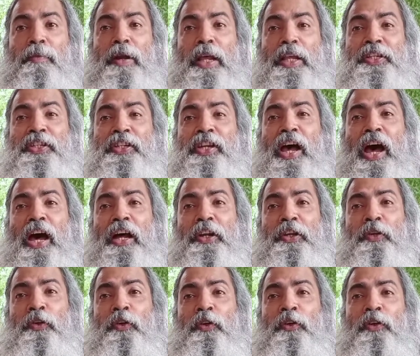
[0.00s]
Blessed are
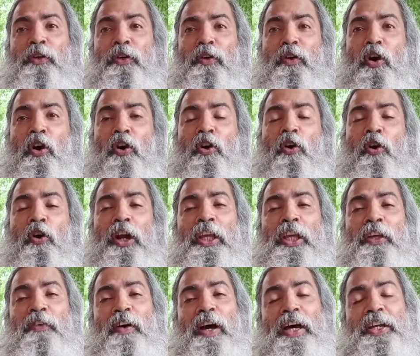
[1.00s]
you, O
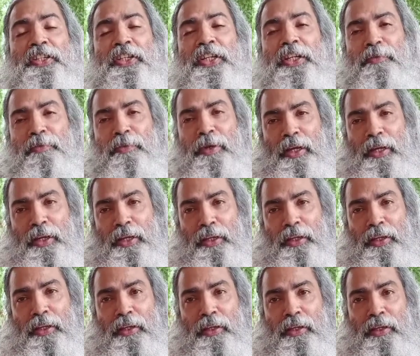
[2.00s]
Holy Virgin
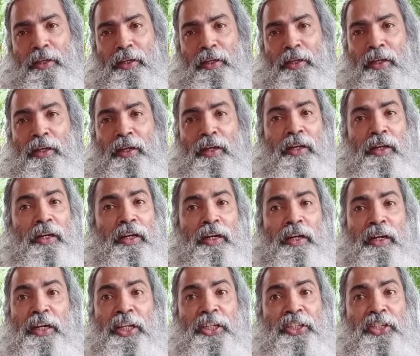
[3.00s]
Mary,
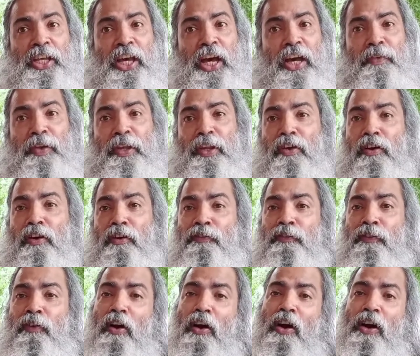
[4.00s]
deserving of
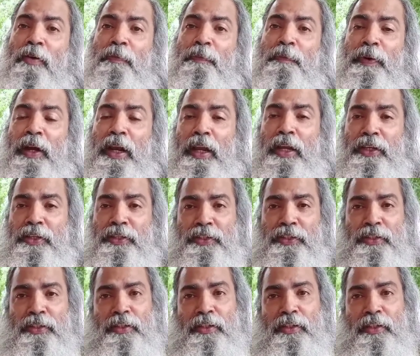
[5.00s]
all
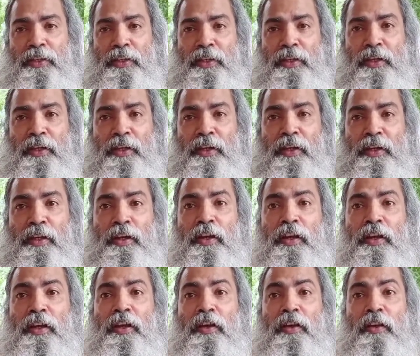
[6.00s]
praise.
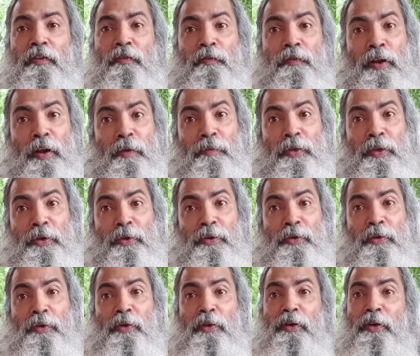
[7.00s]
From
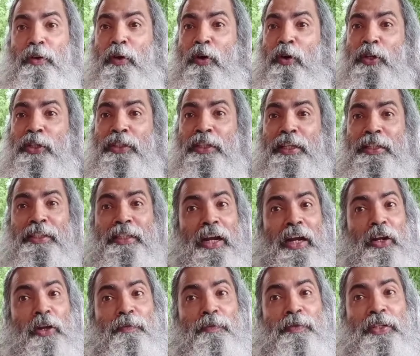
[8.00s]
you rose the
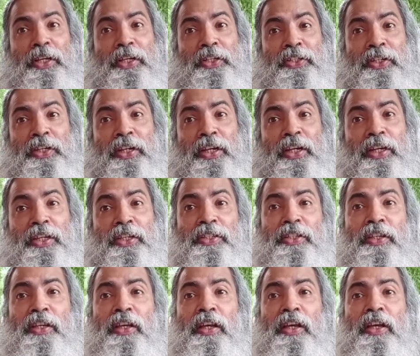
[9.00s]
Son of Justice,
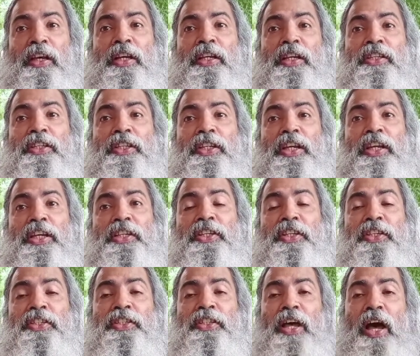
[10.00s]

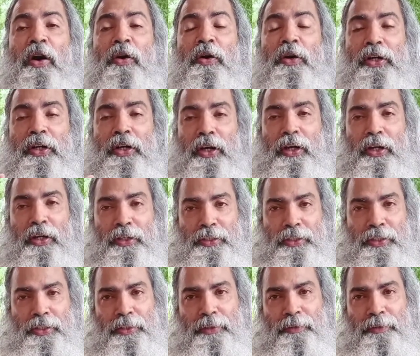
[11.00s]
Jesus our God.